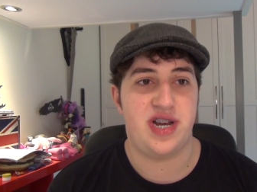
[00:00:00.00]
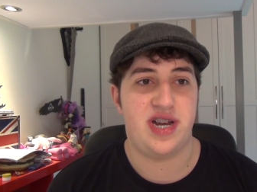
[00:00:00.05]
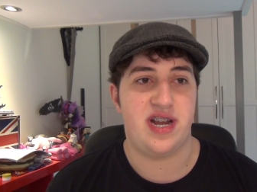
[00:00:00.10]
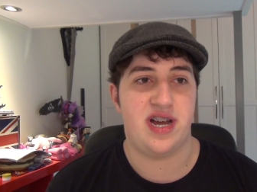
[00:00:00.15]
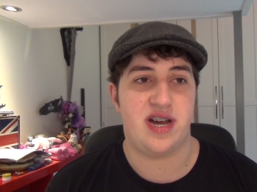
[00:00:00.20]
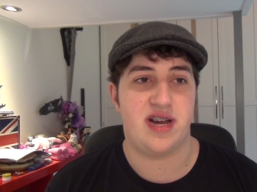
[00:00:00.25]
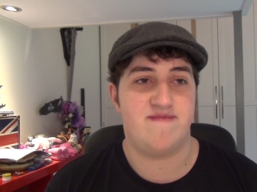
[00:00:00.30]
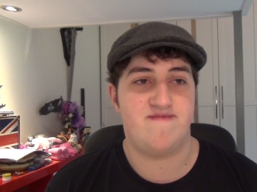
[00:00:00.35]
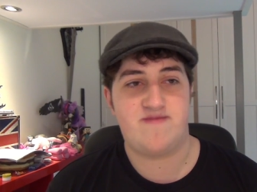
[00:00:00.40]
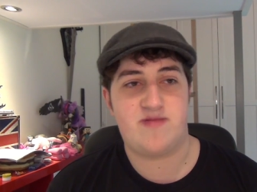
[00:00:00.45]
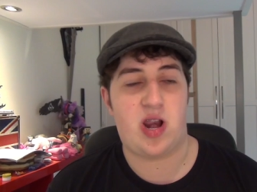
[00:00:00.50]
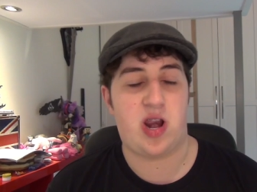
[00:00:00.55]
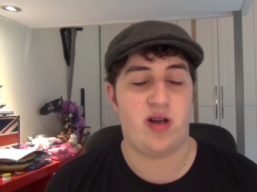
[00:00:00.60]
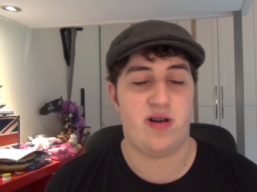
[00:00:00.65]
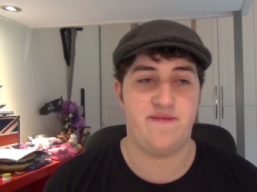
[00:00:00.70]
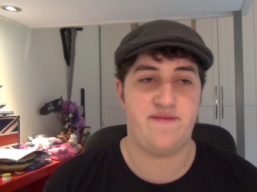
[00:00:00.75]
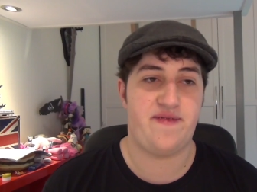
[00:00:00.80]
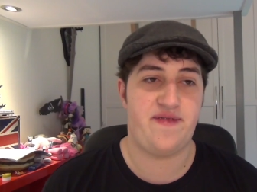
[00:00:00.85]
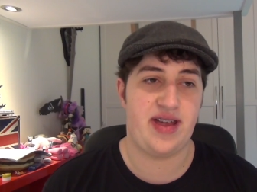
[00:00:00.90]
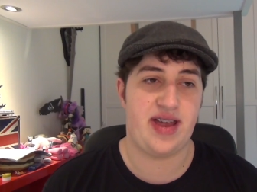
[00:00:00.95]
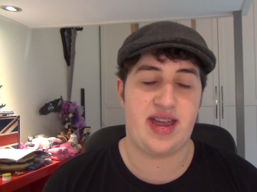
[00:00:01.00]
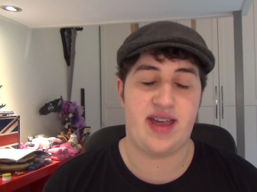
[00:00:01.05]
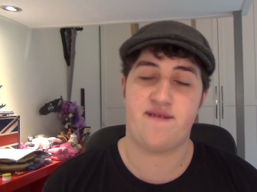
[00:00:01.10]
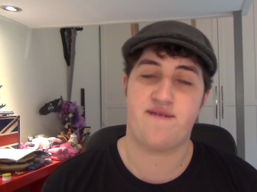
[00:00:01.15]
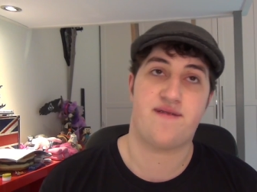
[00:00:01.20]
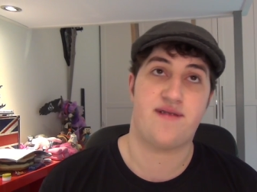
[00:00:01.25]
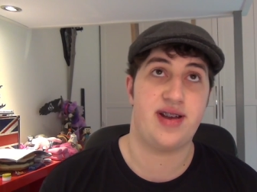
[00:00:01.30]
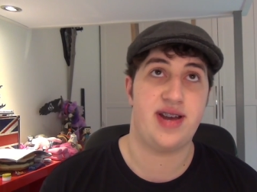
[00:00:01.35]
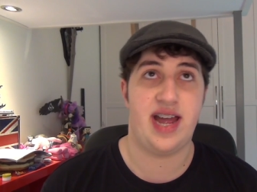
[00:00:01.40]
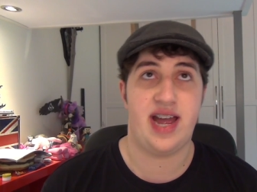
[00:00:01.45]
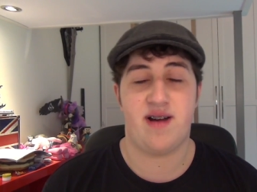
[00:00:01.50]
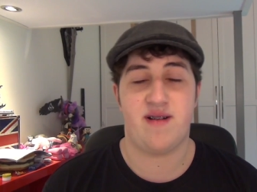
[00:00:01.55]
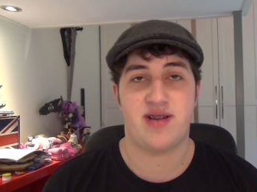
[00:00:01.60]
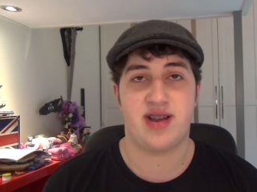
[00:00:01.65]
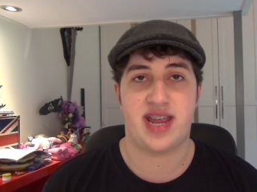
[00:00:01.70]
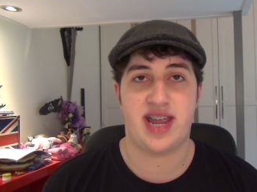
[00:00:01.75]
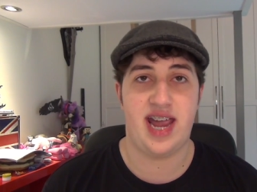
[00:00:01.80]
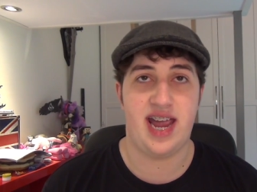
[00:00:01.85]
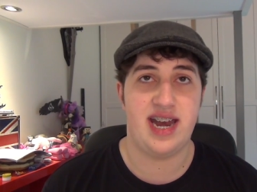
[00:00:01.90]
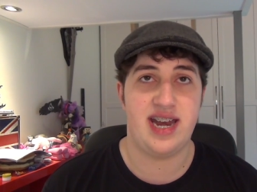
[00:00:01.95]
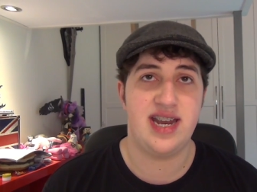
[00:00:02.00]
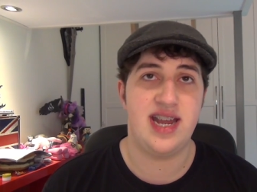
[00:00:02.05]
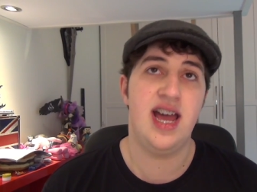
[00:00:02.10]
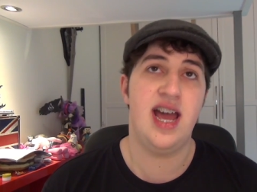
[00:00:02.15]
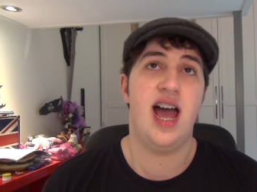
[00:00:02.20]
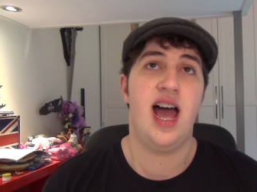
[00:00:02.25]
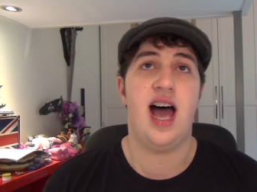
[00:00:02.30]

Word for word: in a Clopfix every now and again.